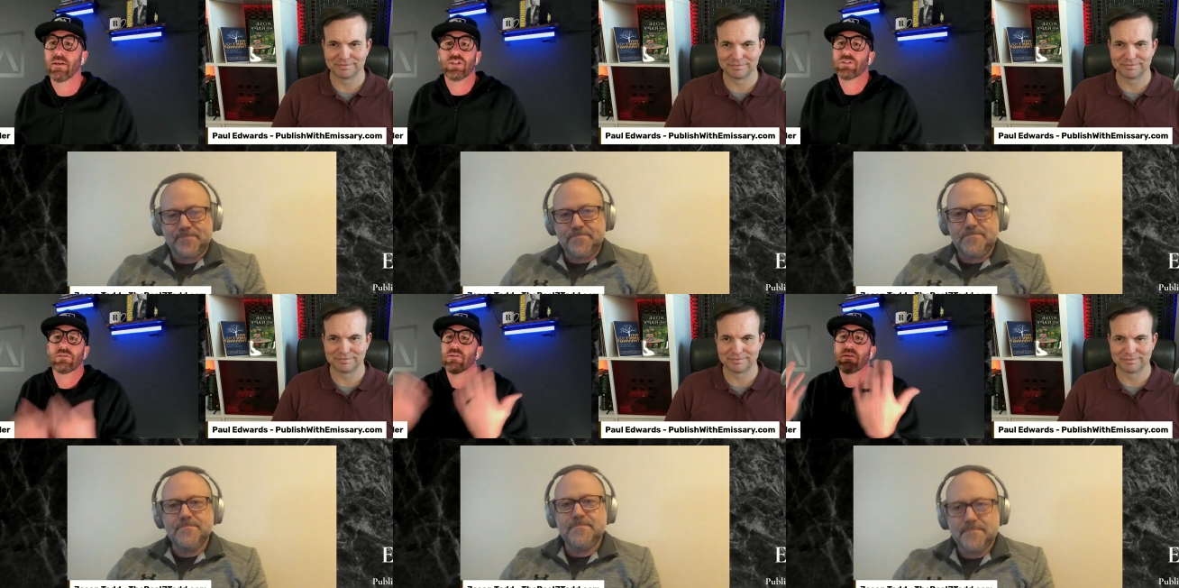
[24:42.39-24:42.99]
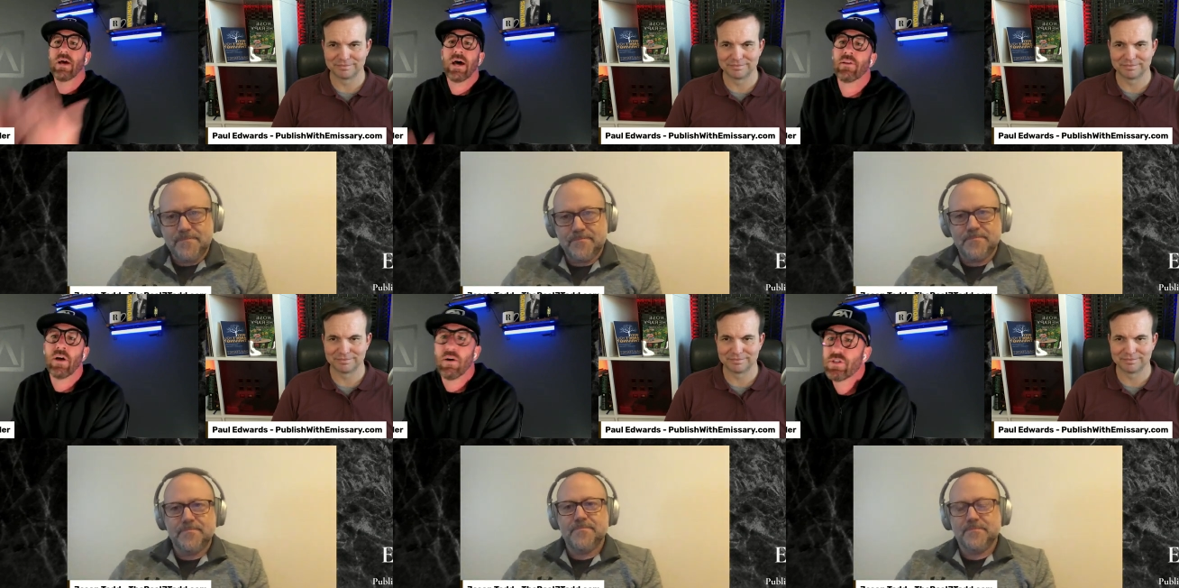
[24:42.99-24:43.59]
Speaker 1: mm-hmm. just, I
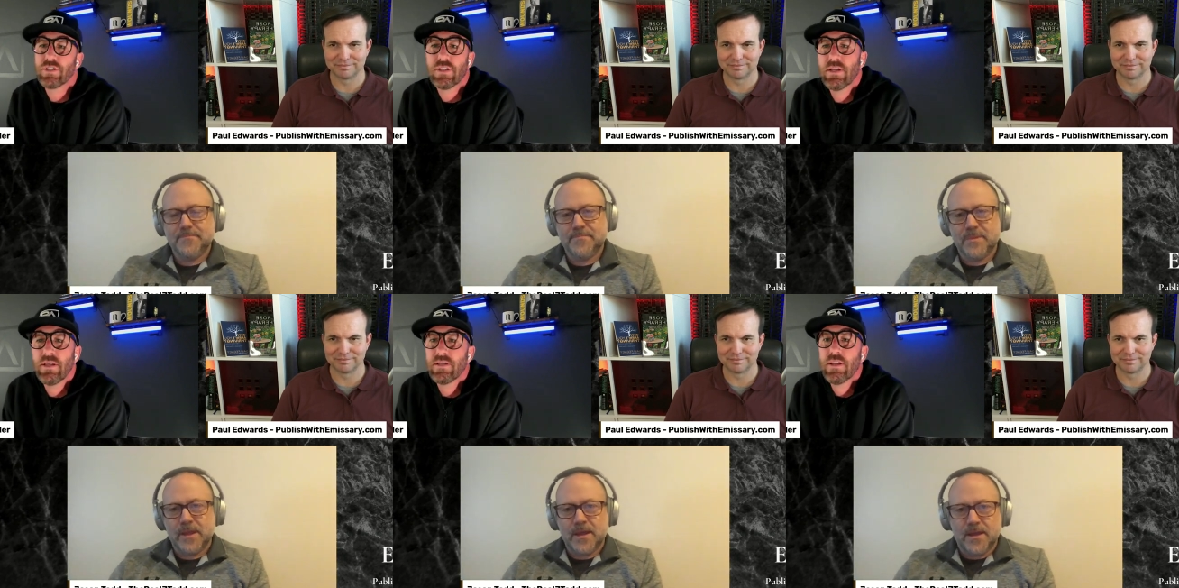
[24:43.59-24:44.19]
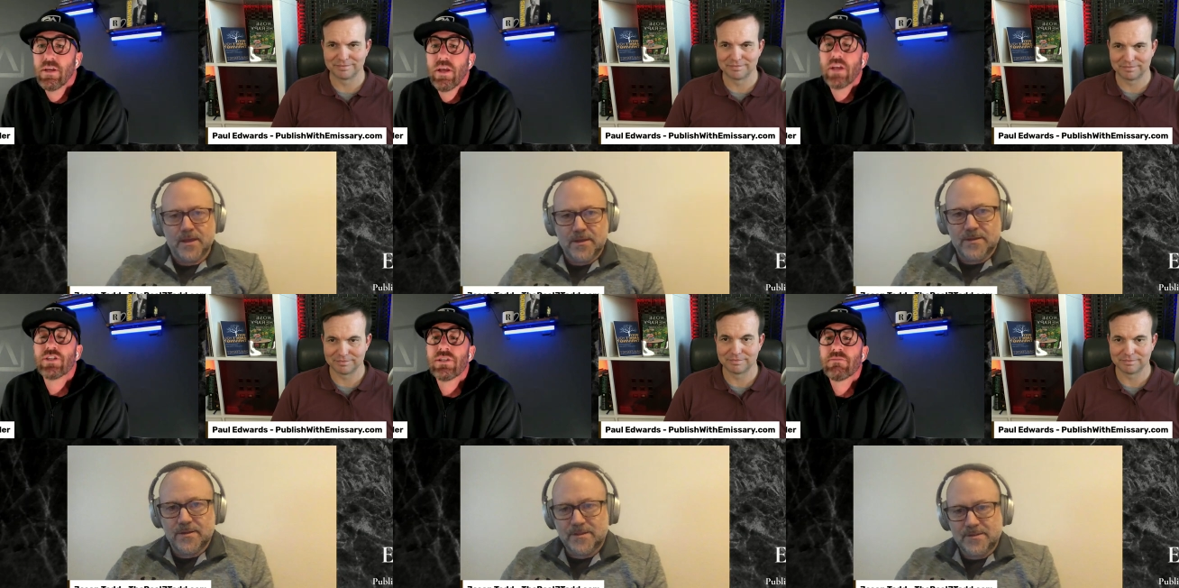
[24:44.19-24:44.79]
don't know, just it, it,
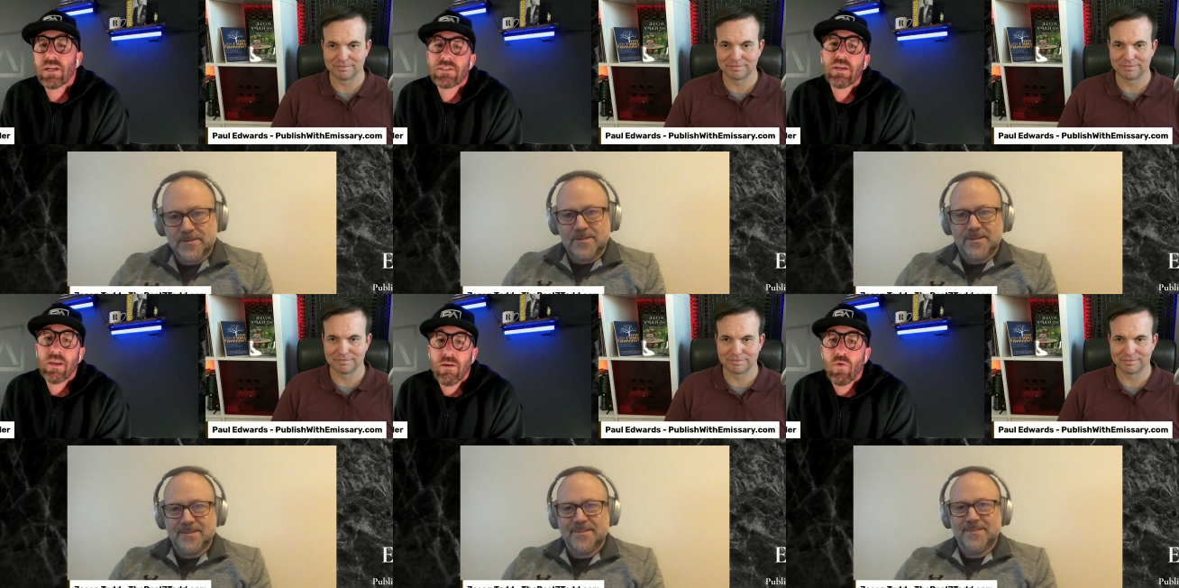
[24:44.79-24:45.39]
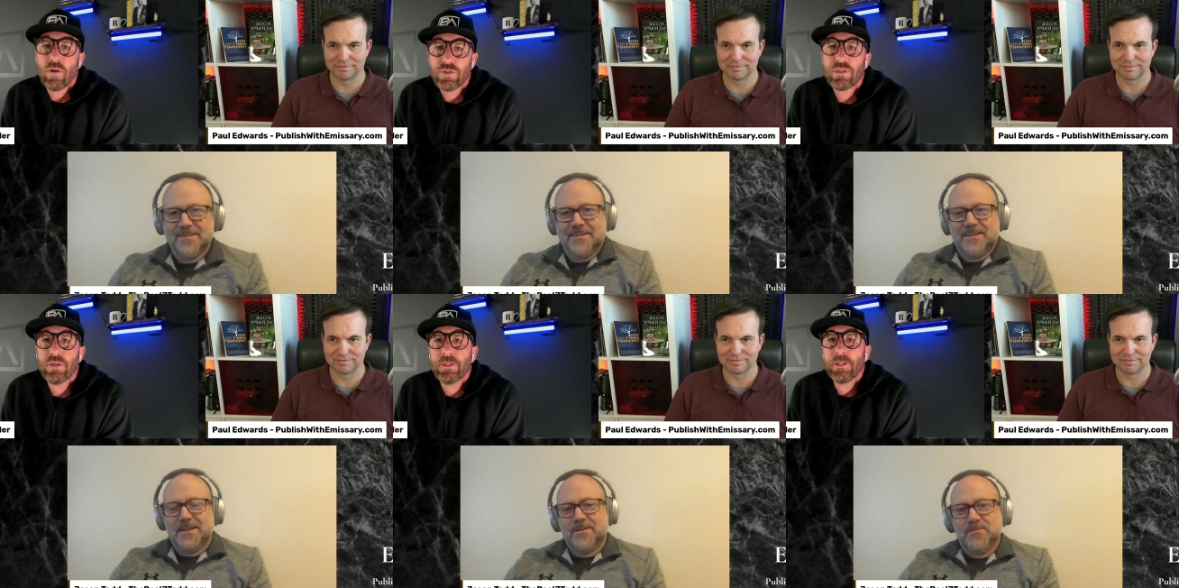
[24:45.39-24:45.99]
it just seems like it's going to get
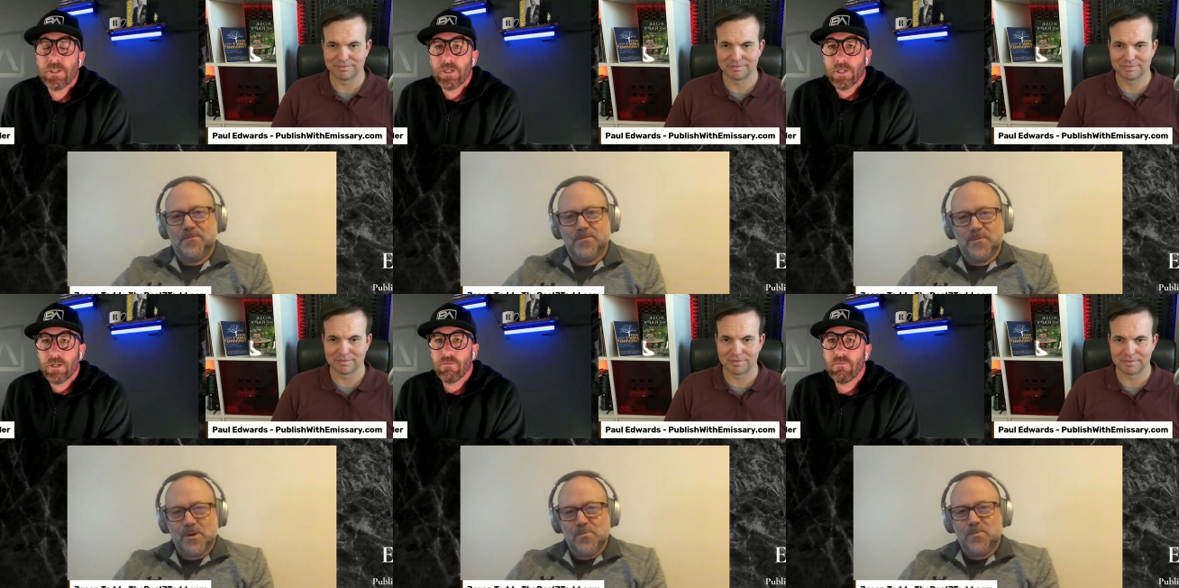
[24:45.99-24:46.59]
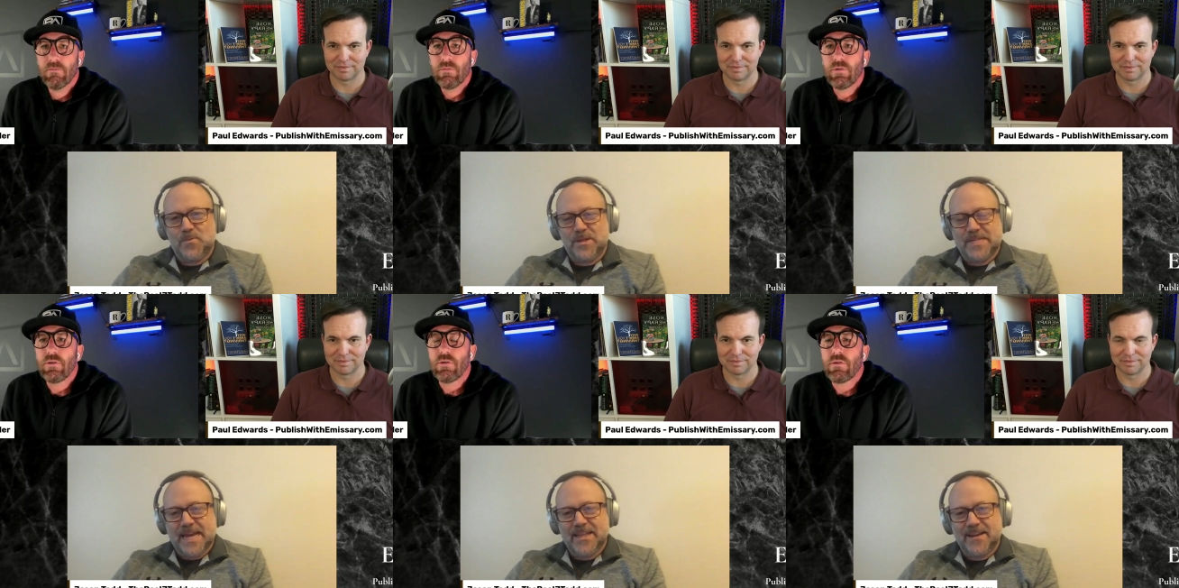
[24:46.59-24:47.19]
worse.
Speaker 2: Well, the
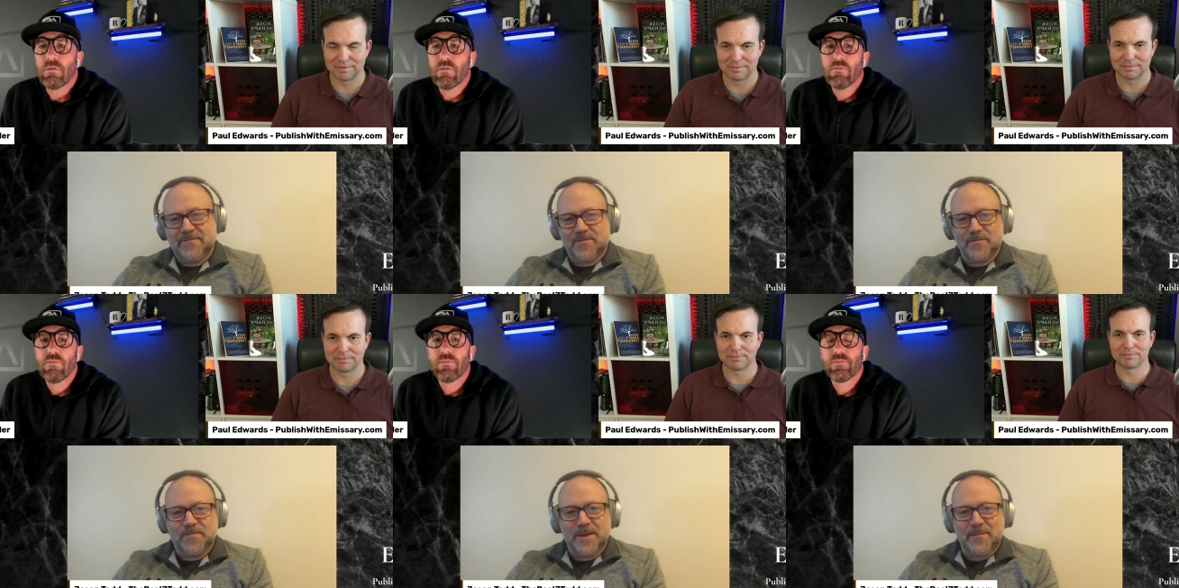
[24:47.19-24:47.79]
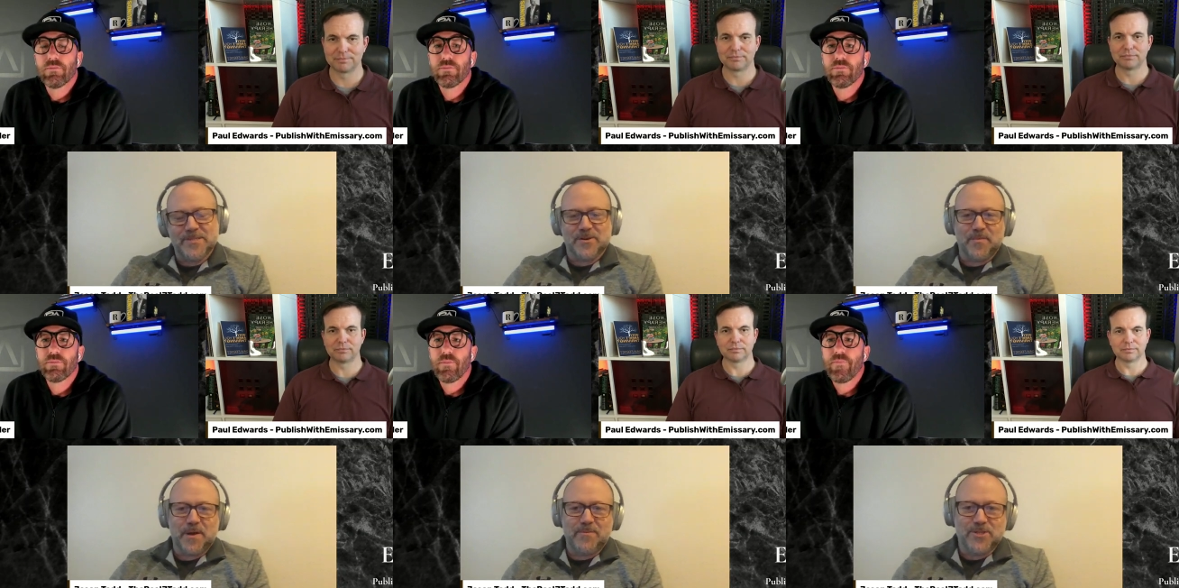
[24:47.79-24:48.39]
tagline for Emissary
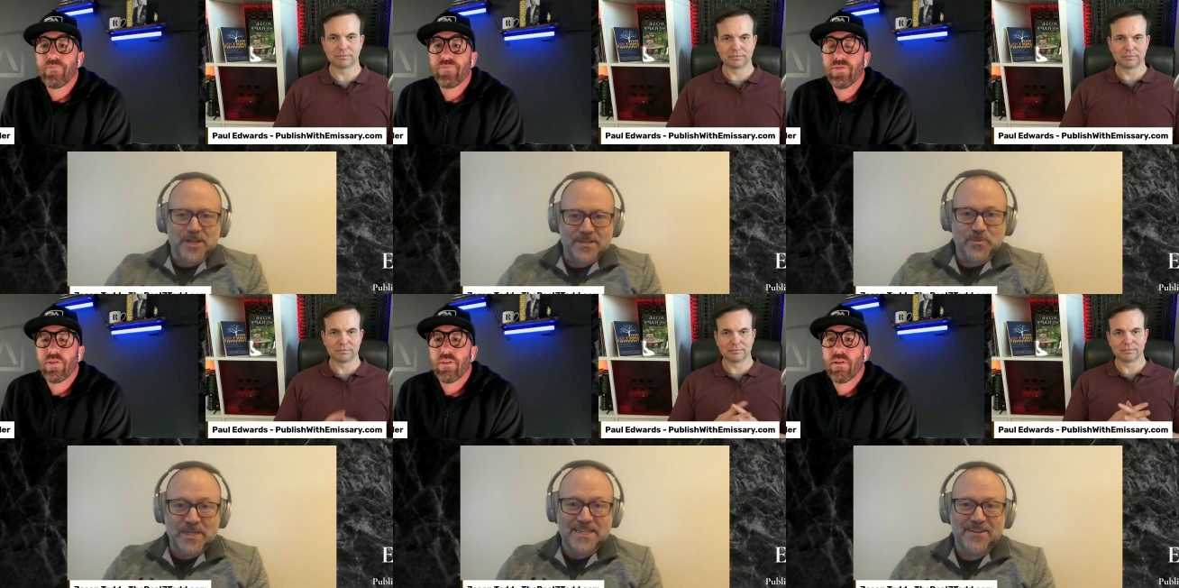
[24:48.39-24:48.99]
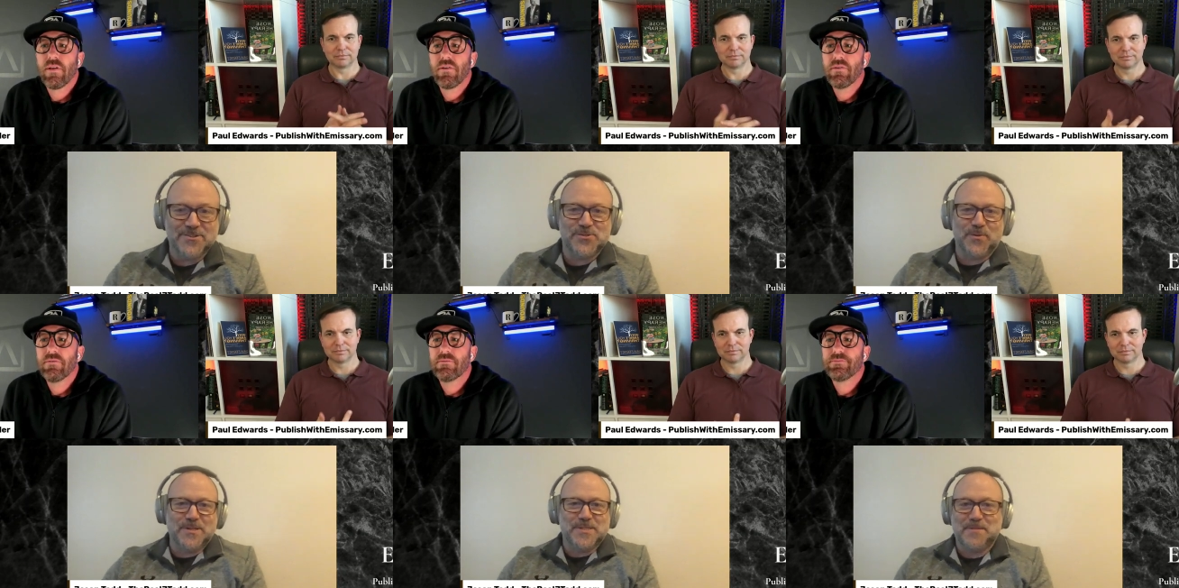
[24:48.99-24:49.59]
Publishing is "We tell the
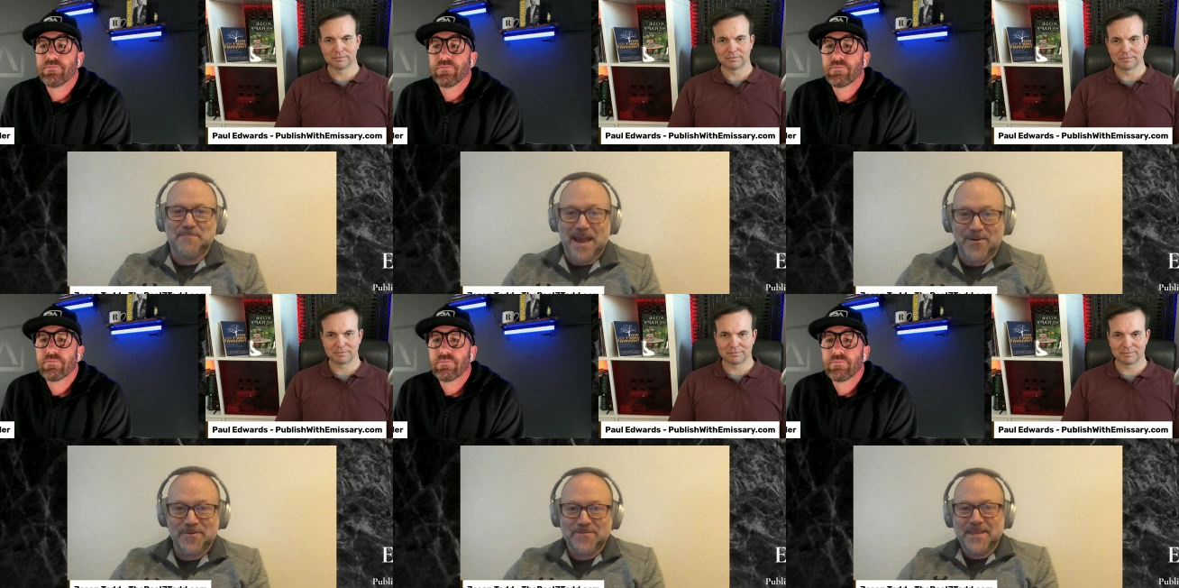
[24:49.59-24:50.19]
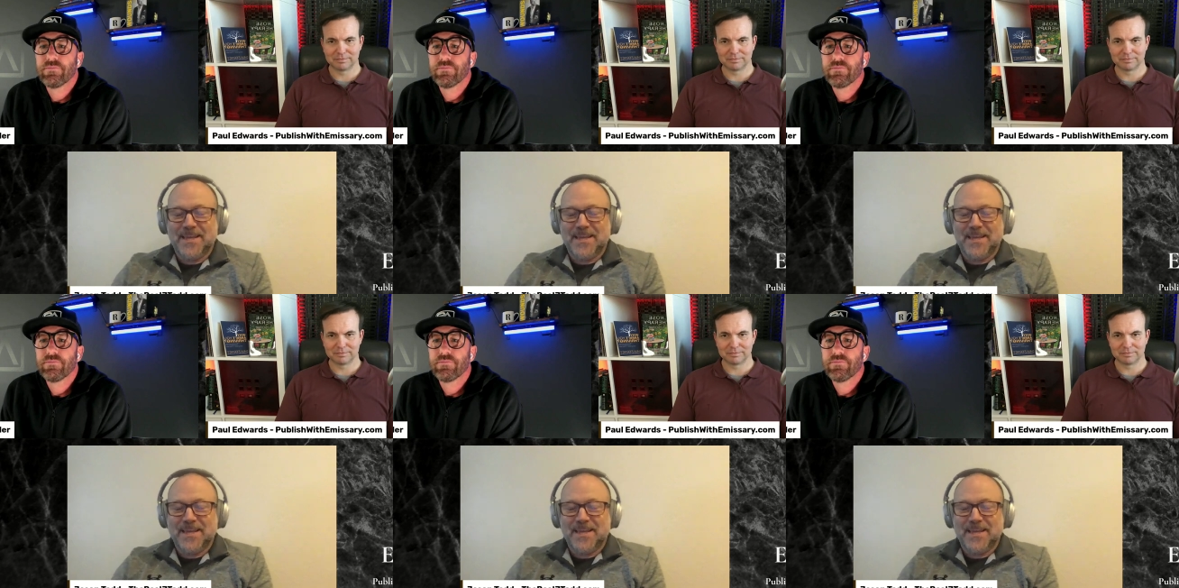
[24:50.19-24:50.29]
stories that matter,"